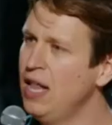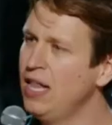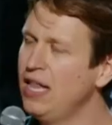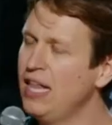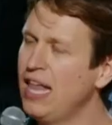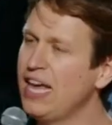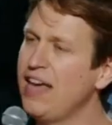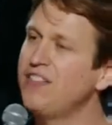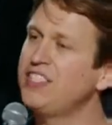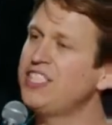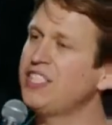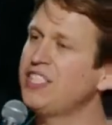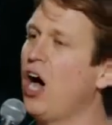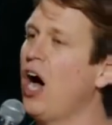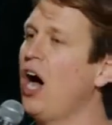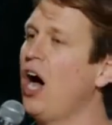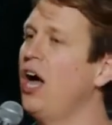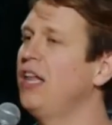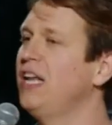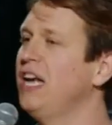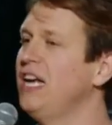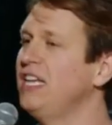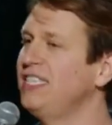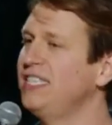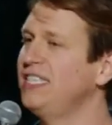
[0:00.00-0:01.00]
Like if it's the
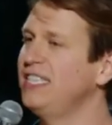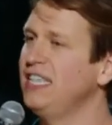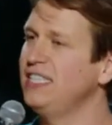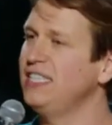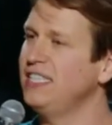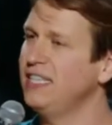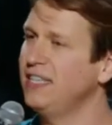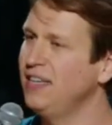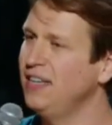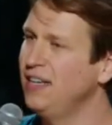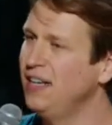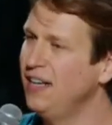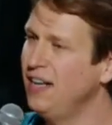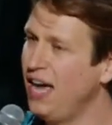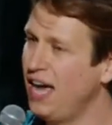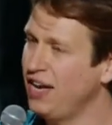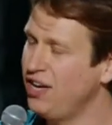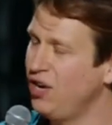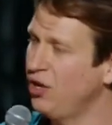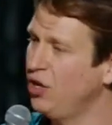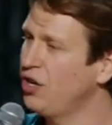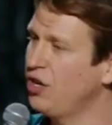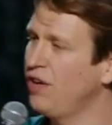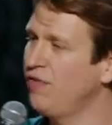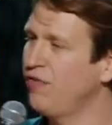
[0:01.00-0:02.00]
holiday season and you're
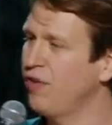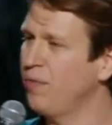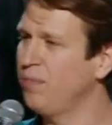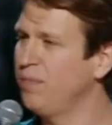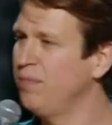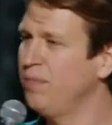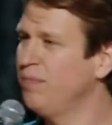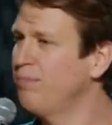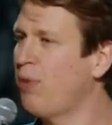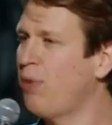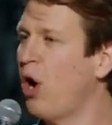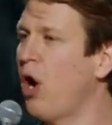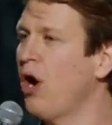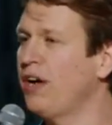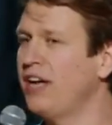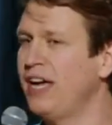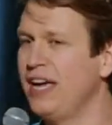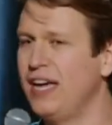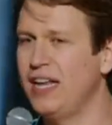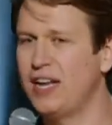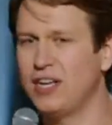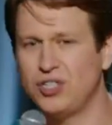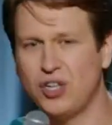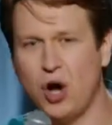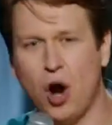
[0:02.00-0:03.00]
looking for parking at
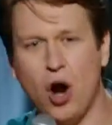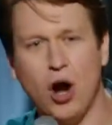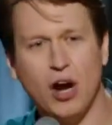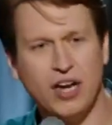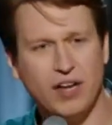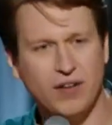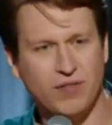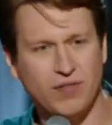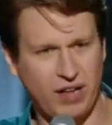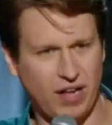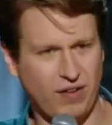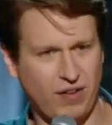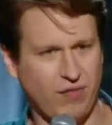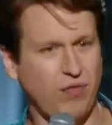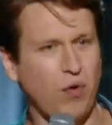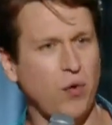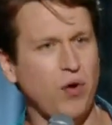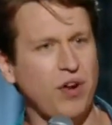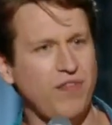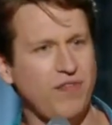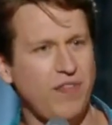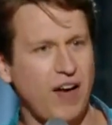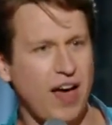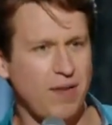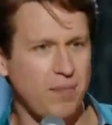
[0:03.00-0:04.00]
a Target for like
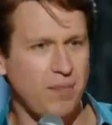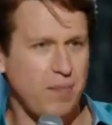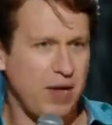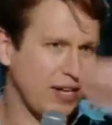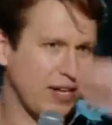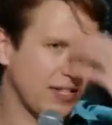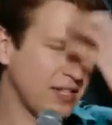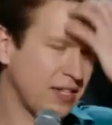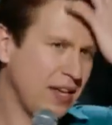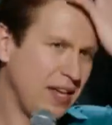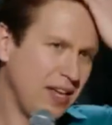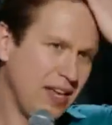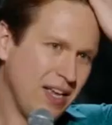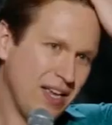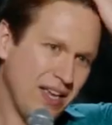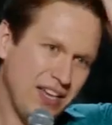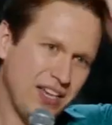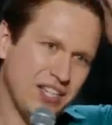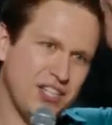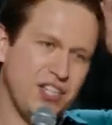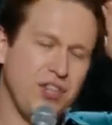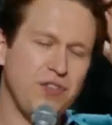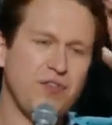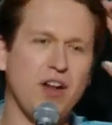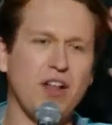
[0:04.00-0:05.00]
45 minutes because
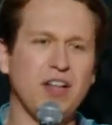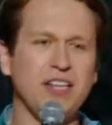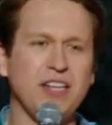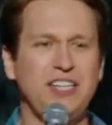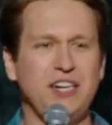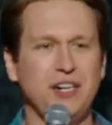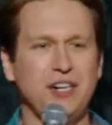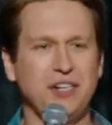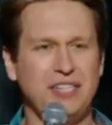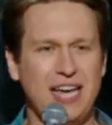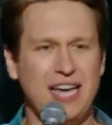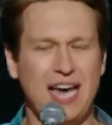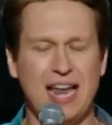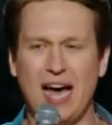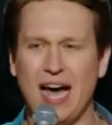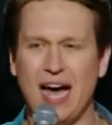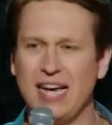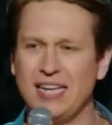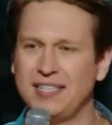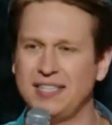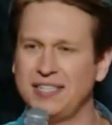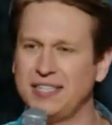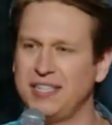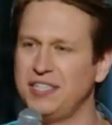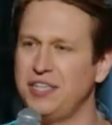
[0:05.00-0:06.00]
you volunteered to get
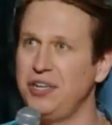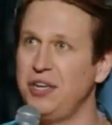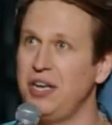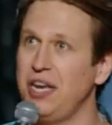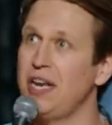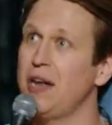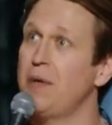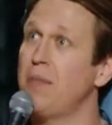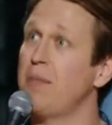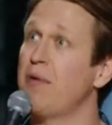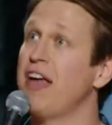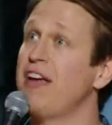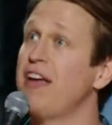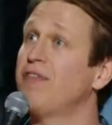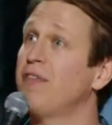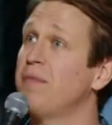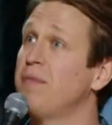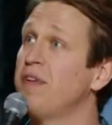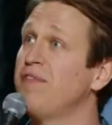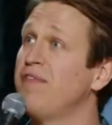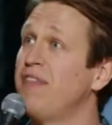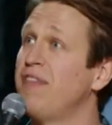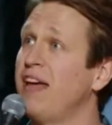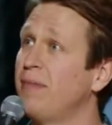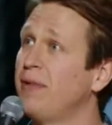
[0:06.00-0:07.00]
ice because you needed a break from your
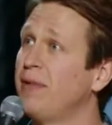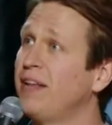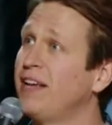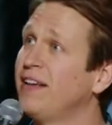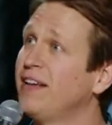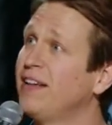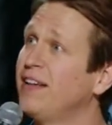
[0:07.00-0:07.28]
family.